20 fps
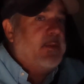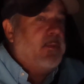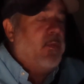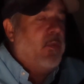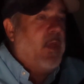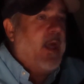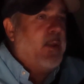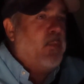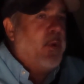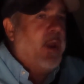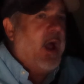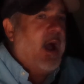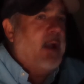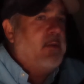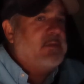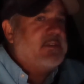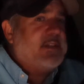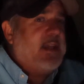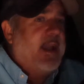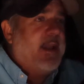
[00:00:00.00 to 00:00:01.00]
And, like, when
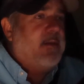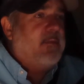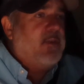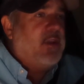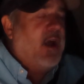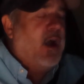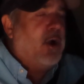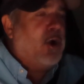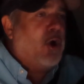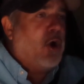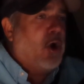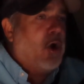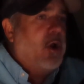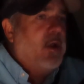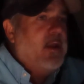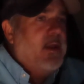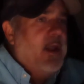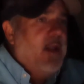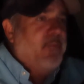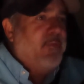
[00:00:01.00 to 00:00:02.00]
I was, like, younger,
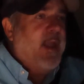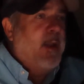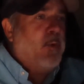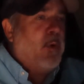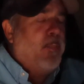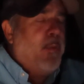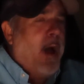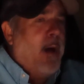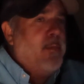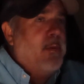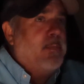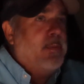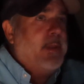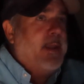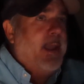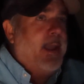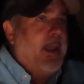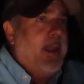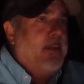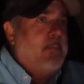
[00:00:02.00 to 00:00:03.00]
they were
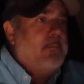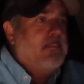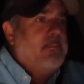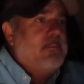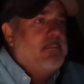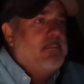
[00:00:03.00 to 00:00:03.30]
probably